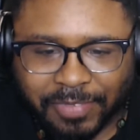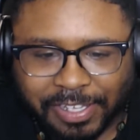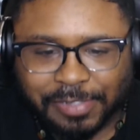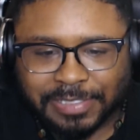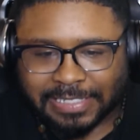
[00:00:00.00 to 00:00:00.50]
He
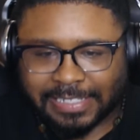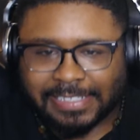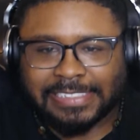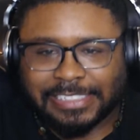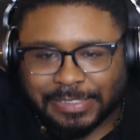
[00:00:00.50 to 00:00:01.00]
using
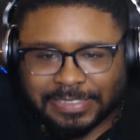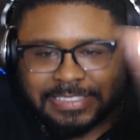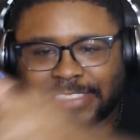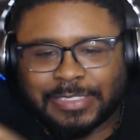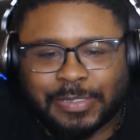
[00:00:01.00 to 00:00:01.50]
he using
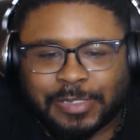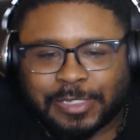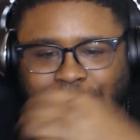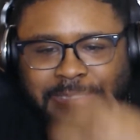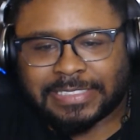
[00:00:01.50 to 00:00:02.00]
his
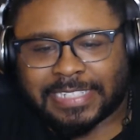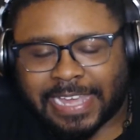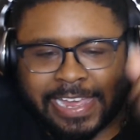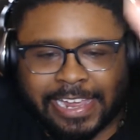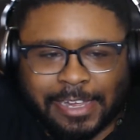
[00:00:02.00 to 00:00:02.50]
arms, his
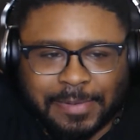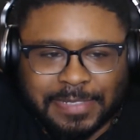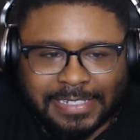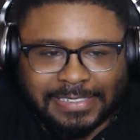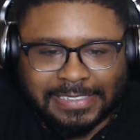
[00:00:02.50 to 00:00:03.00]
abs,
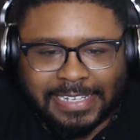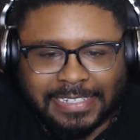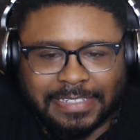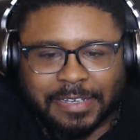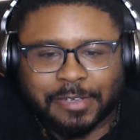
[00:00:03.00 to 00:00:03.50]
and his
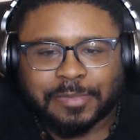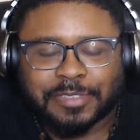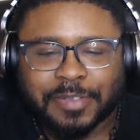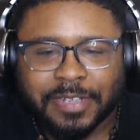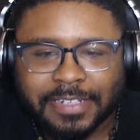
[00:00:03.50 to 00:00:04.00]
legs to hold him
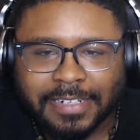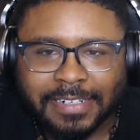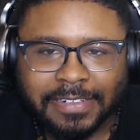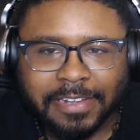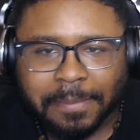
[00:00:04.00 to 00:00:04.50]
straight
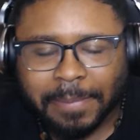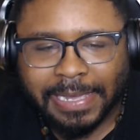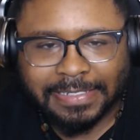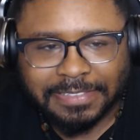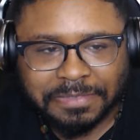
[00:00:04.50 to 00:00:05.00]
and
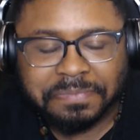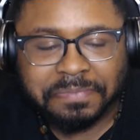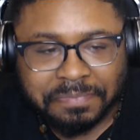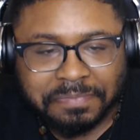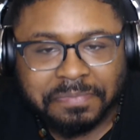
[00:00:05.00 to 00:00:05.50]
balance him.
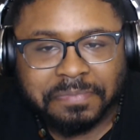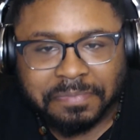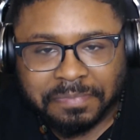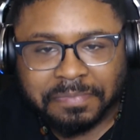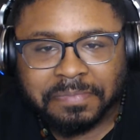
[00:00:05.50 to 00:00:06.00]

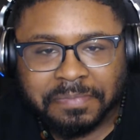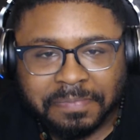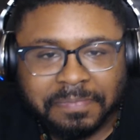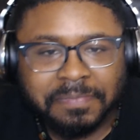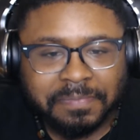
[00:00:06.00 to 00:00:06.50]
Whip him
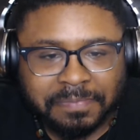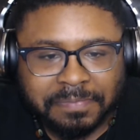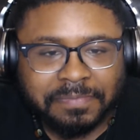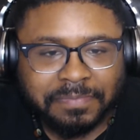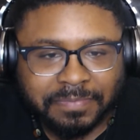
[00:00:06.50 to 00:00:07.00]
back and
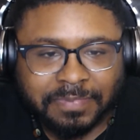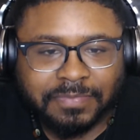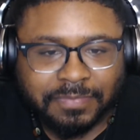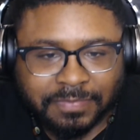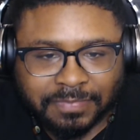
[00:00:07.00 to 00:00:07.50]
whip him
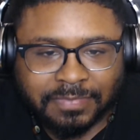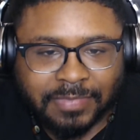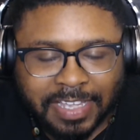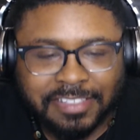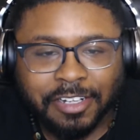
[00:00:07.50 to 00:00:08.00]
back over.
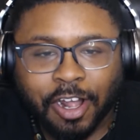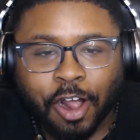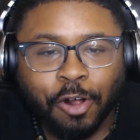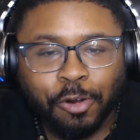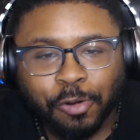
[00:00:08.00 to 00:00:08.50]
That's a
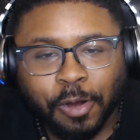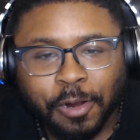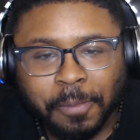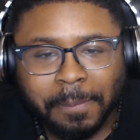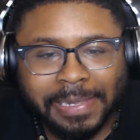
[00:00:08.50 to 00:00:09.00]
whole
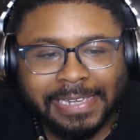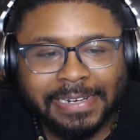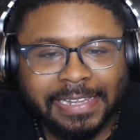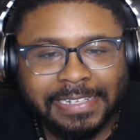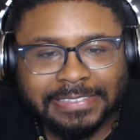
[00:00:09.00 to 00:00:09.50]
grown man
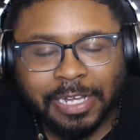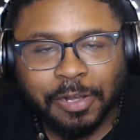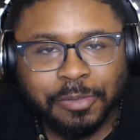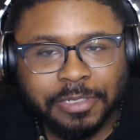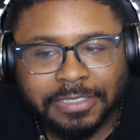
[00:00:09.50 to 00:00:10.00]
that he's
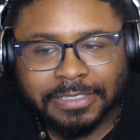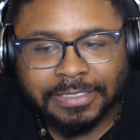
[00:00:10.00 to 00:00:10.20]
holding.